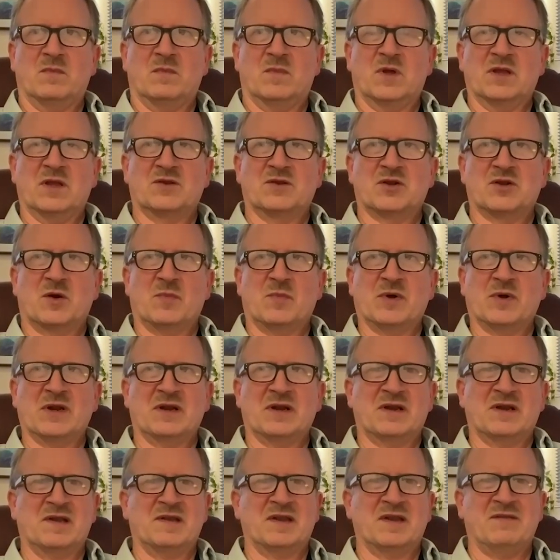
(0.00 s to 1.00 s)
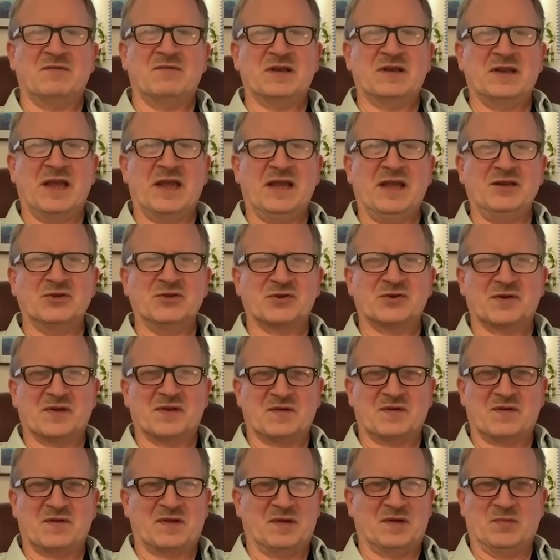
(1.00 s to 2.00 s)
interpreted as even
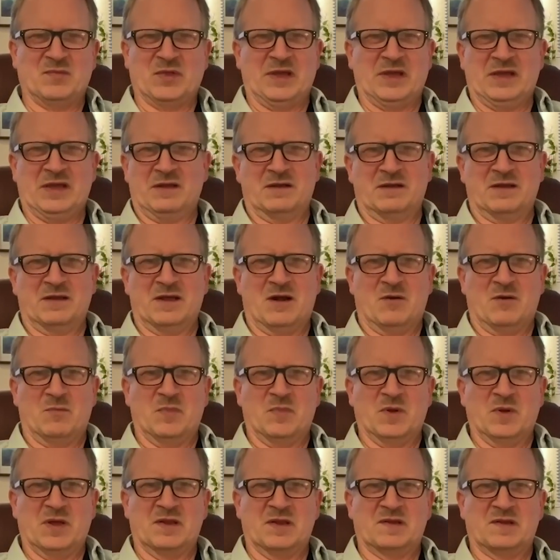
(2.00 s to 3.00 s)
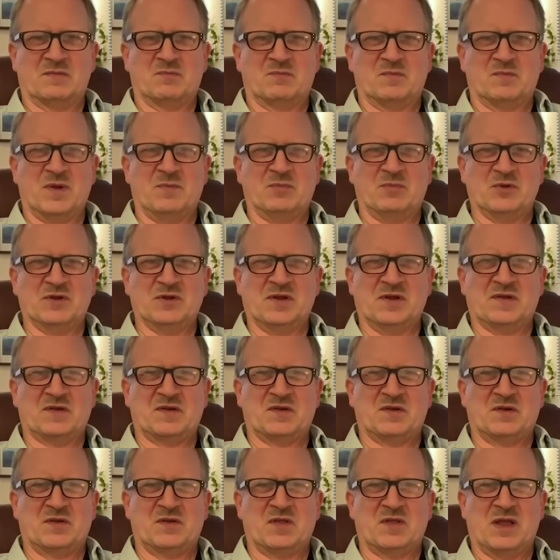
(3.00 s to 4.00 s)
dangerous or something, you know, because people just
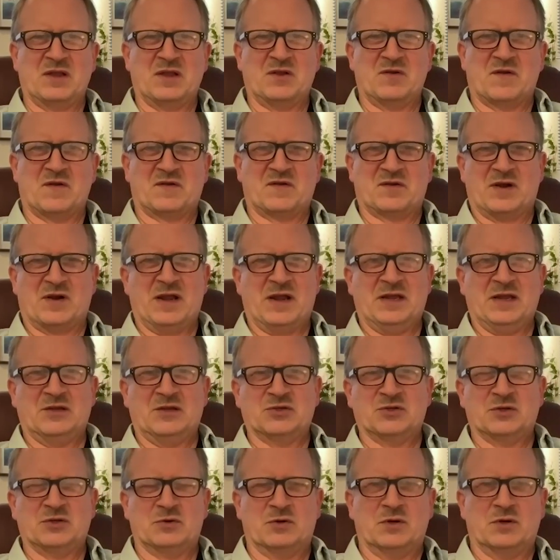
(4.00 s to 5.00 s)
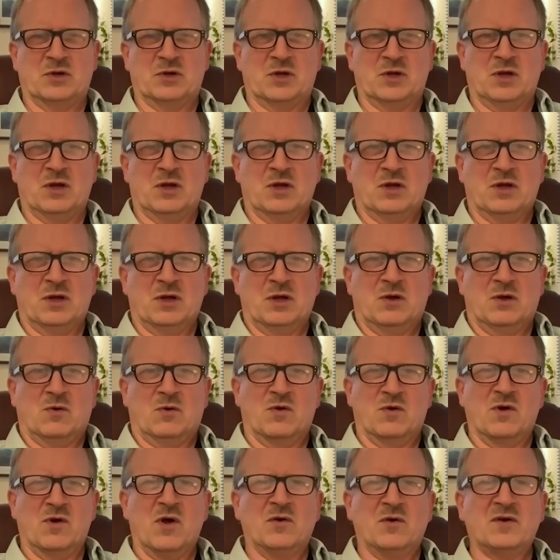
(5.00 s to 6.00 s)
think you're strange
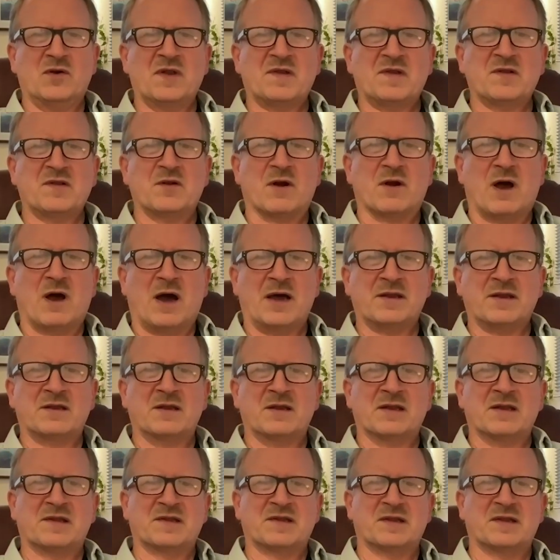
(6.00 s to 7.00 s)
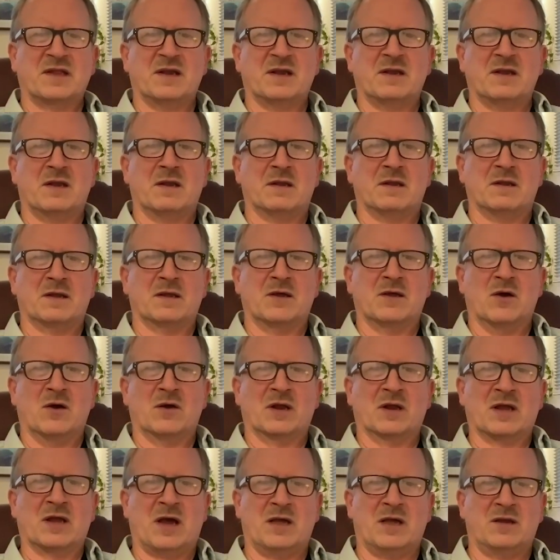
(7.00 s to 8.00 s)
or notice your oddness and go
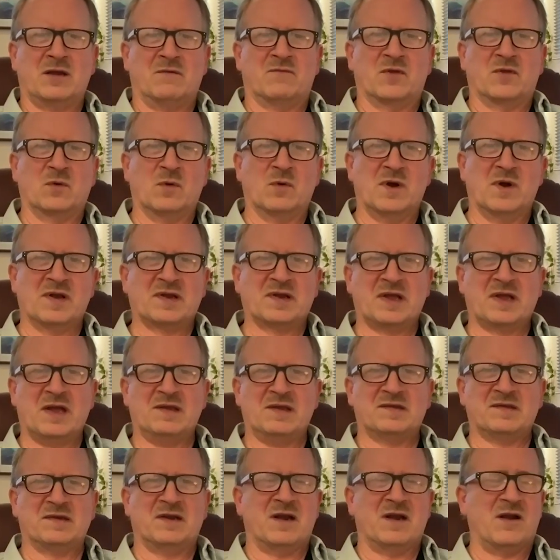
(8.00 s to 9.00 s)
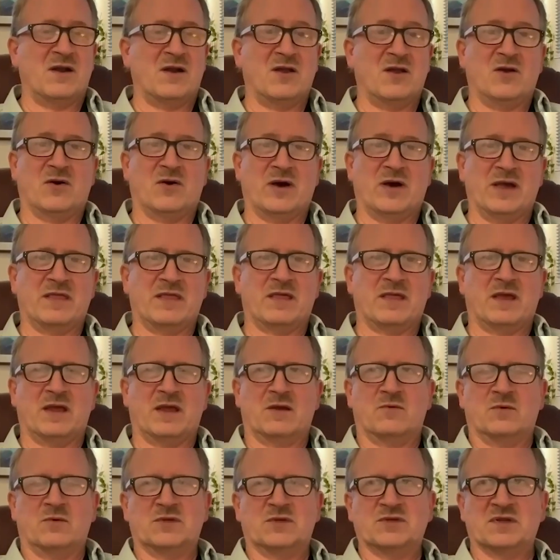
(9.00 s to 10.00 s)
to kind of the worst case scenario, I think,
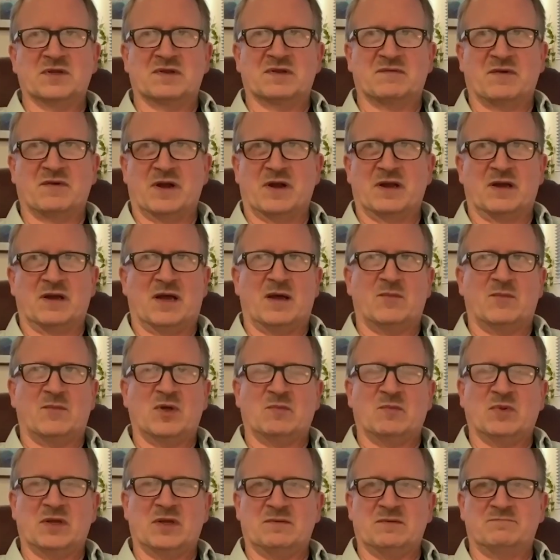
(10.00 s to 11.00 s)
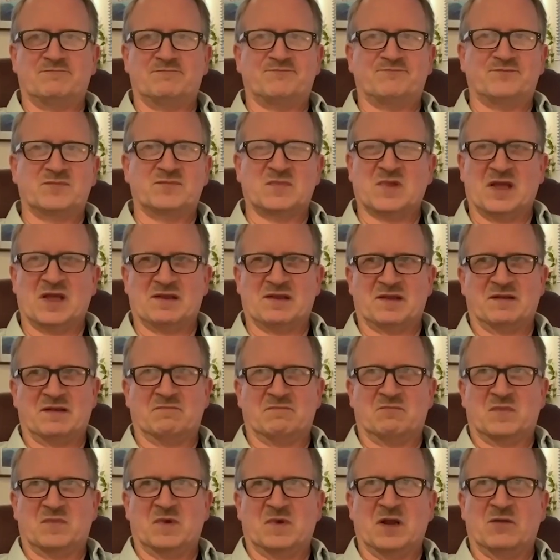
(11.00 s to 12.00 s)
which is very common, but that's
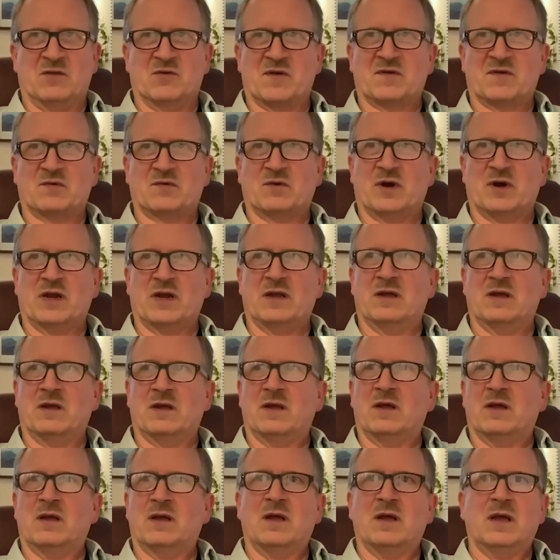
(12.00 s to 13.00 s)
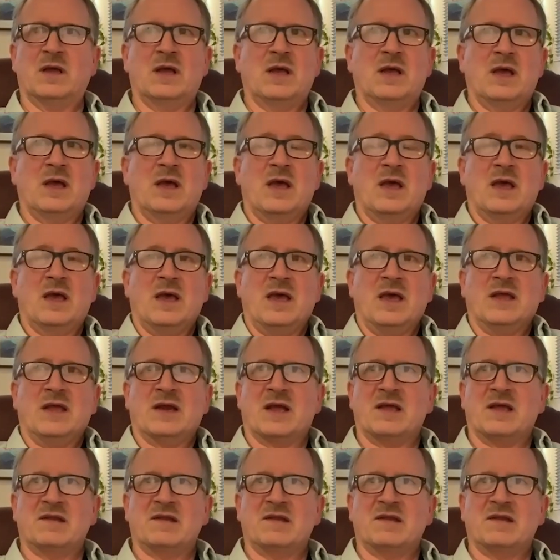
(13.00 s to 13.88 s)
another story. And I